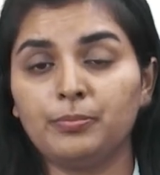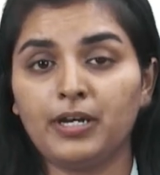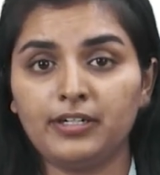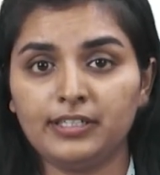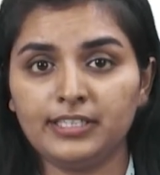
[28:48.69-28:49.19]

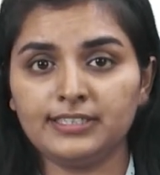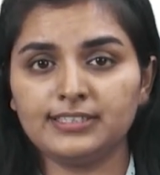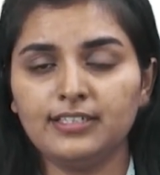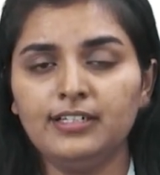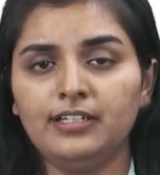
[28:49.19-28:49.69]

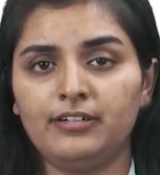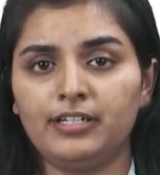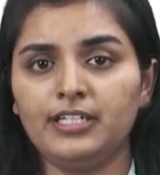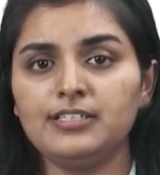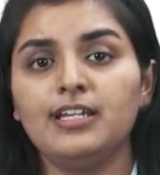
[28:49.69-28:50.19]
parties,
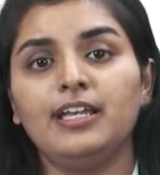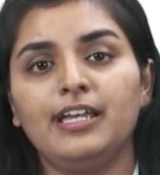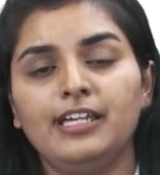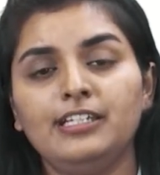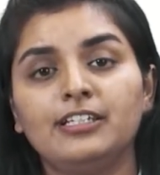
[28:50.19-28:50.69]
right,
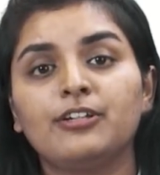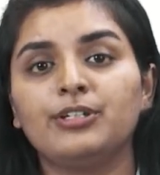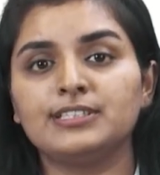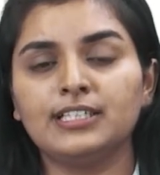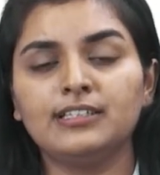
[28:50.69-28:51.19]
and
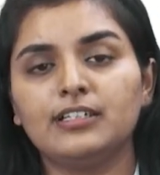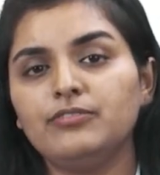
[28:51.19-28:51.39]
increasing their